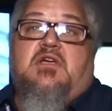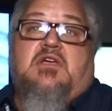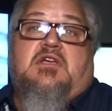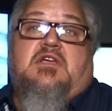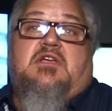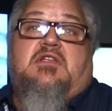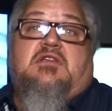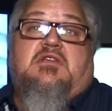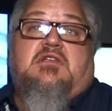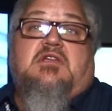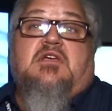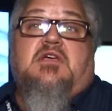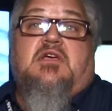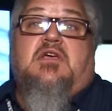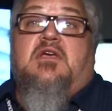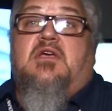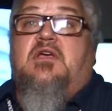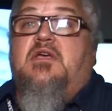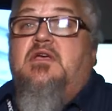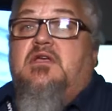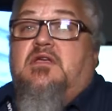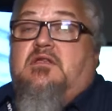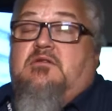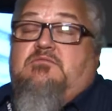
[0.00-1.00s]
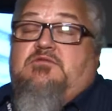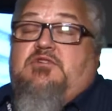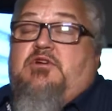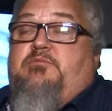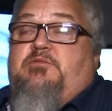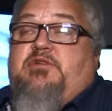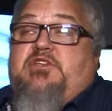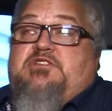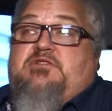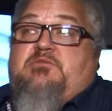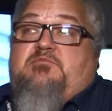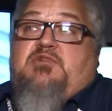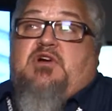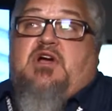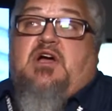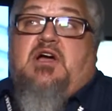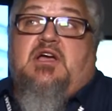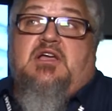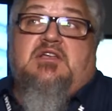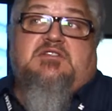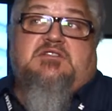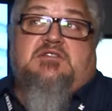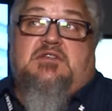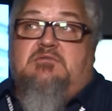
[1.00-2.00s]
And don't be
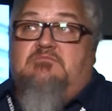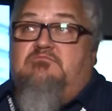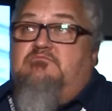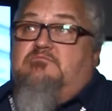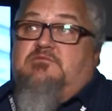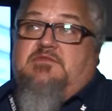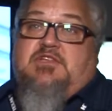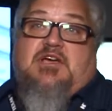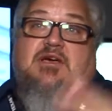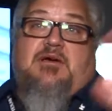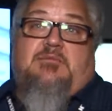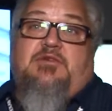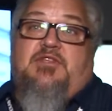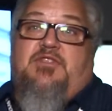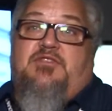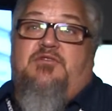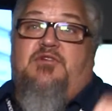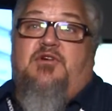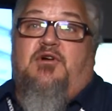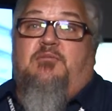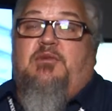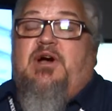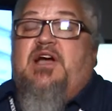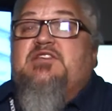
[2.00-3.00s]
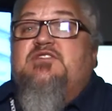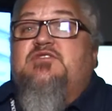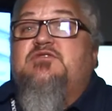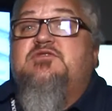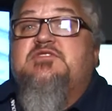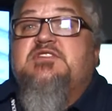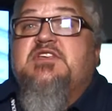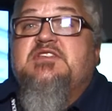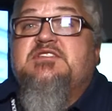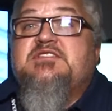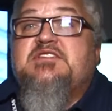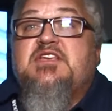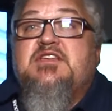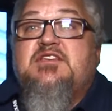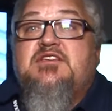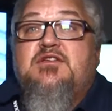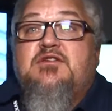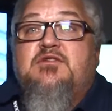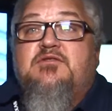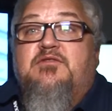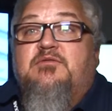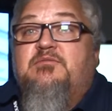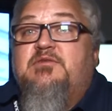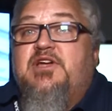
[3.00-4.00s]
surprised that I'm going to throw my 2 cents in
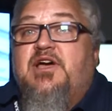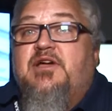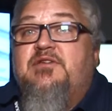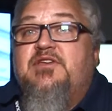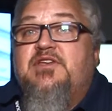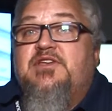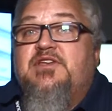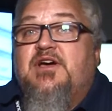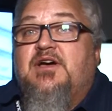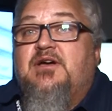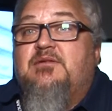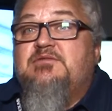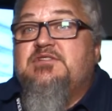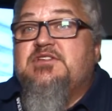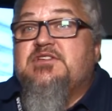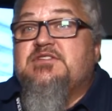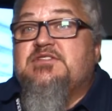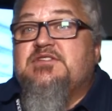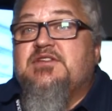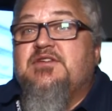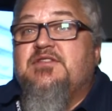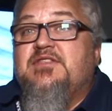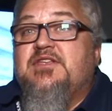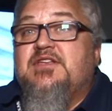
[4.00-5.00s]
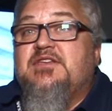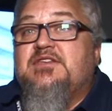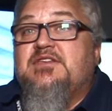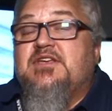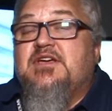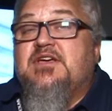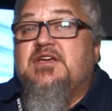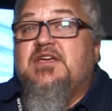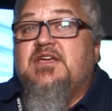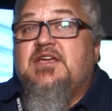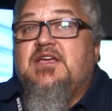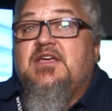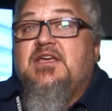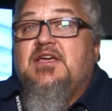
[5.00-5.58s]
too from time to time, just so that